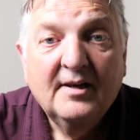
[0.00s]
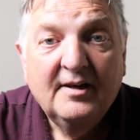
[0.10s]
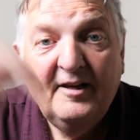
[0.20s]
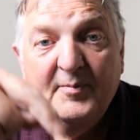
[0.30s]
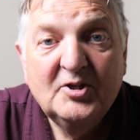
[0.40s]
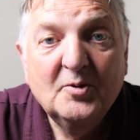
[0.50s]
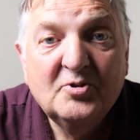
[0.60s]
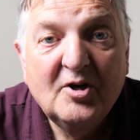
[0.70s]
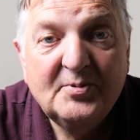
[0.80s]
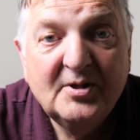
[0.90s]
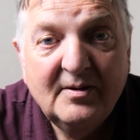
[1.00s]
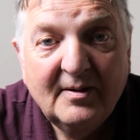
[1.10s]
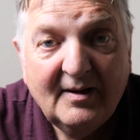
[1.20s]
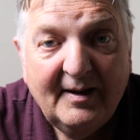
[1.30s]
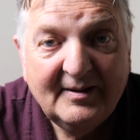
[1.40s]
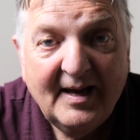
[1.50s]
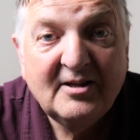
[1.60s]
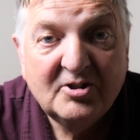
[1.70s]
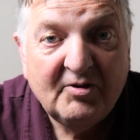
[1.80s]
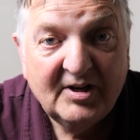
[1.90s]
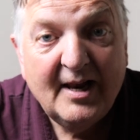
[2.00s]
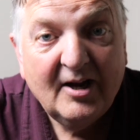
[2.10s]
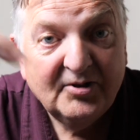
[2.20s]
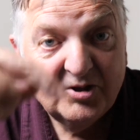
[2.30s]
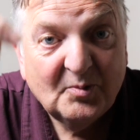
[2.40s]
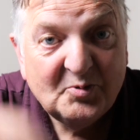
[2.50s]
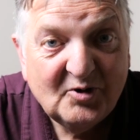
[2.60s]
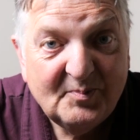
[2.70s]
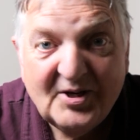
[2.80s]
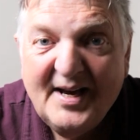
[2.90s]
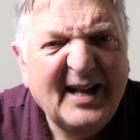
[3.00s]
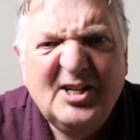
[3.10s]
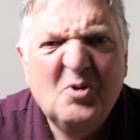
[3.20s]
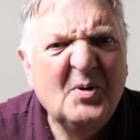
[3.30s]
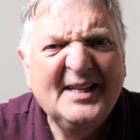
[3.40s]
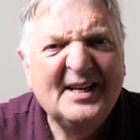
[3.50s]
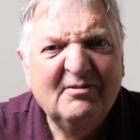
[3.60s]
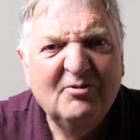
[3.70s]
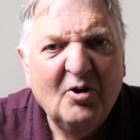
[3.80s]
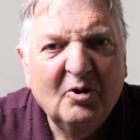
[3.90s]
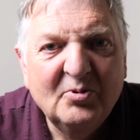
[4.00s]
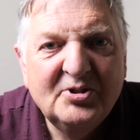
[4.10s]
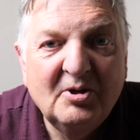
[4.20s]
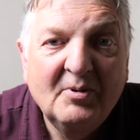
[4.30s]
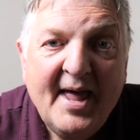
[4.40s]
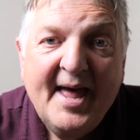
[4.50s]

Leave me a subscription. Click the, sorry, click on the subscription. I knew I'd get it wrong. I always do.